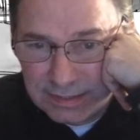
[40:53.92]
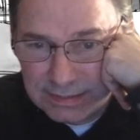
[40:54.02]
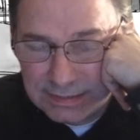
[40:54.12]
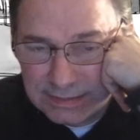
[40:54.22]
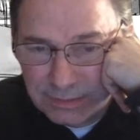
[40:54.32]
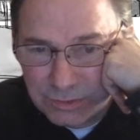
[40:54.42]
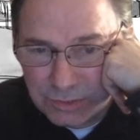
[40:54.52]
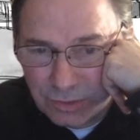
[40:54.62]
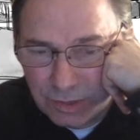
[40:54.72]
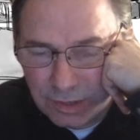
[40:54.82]
There was
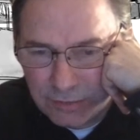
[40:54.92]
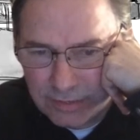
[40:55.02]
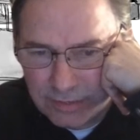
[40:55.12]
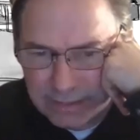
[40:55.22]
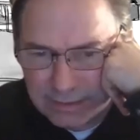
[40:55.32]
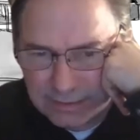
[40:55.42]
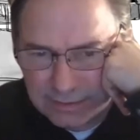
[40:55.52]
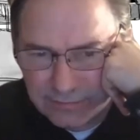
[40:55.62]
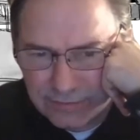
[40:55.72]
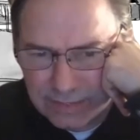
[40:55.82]
no hurry
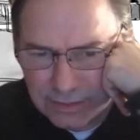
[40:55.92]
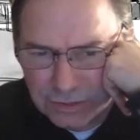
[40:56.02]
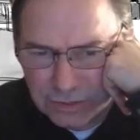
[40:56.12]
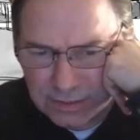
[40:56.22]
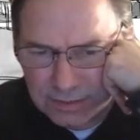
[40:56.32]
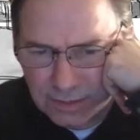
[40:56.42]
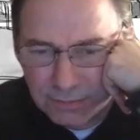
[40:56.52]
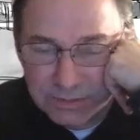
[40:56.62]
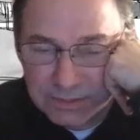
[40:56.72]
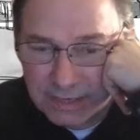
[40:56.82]
to finish it, so I
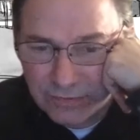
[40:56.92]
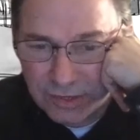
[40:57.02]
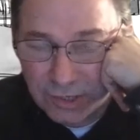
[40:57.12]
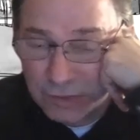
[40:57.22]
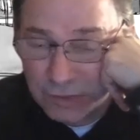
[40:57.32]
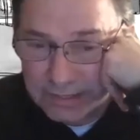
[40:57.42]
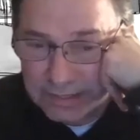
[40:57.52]
was never hurried.